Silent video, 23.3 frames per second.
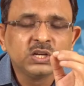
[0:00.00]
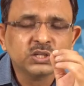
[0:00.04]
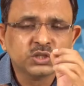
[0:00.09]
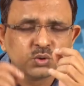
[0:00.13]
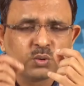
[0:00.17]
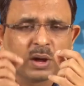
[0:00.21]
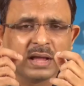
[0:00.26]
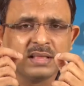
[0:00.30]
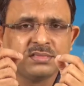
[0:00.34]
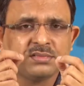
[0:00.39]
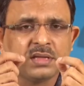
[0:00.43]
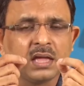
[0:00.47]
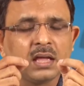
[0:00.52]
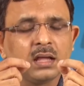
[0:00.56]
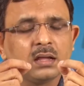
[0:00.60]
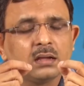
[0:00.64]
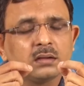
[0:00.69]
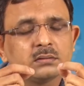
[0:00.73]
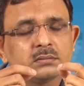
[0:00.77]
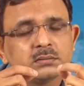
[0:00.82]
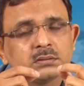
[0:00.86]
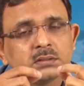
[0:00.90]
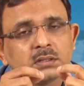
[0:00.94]
So I
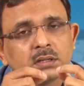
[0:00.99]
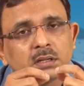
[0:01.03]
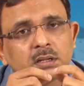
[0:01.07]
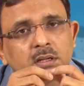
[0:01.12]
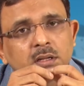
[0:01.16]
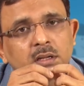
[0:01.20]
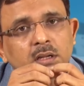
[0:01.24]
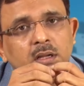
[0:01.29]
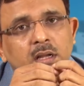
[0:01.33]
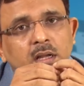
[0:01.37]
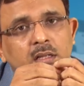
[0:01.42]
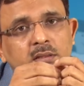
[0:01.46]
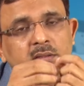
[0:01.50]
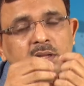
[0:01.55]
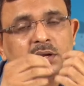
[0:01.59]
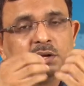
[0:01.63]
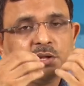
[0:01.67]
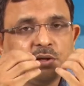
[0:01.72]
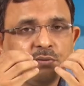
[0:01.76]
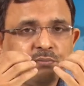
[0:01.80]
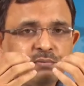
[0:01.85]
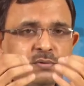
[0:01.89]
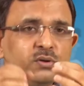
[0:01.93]
think
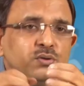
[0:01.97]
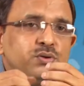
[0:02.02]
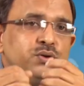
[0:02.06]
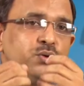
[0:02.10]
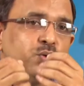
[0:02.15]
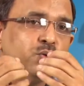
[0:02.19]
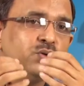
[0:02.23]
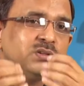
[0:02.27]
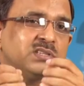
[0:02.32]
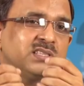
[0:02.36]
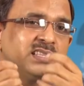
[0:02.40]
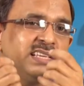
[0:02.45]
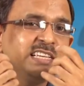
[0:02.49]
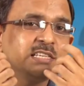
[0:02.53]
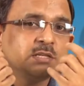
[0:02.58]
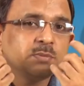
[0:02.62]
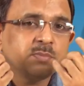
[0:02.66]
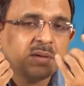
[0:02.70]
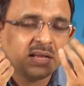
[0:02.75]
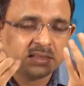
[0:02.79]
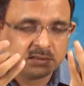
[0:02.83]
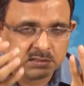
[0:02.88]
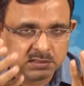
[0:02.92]
that if you use
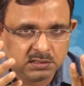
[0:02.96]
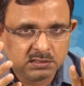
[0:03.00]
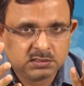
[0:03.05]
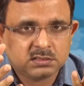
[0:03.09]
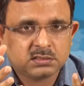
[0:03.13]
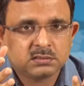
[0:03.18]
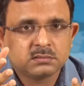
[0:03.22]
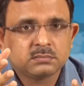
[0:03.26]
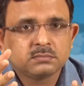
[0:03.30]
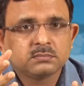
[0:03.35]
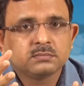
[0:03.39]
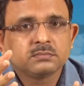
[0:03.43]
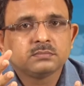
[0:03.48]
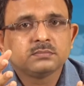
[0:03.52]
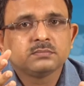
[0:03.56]
these methods,